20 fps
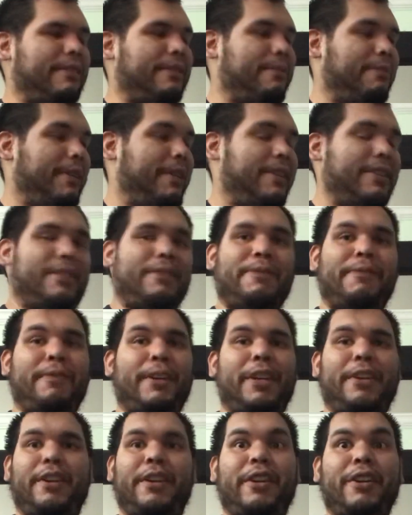I mean, it's
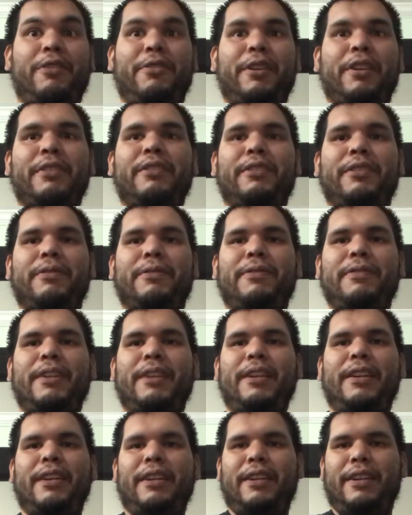very aggressive,
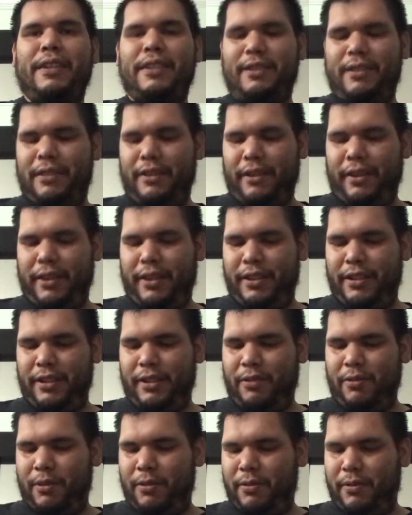considering it's
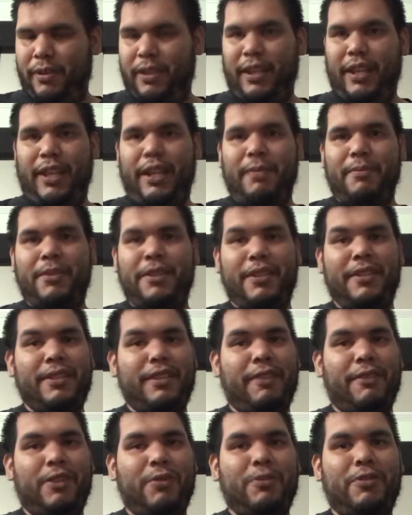equipped with EMG
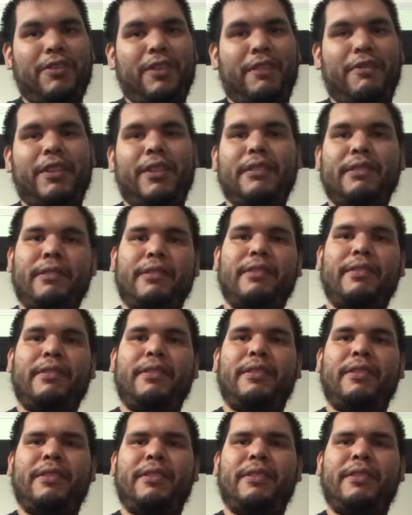707s.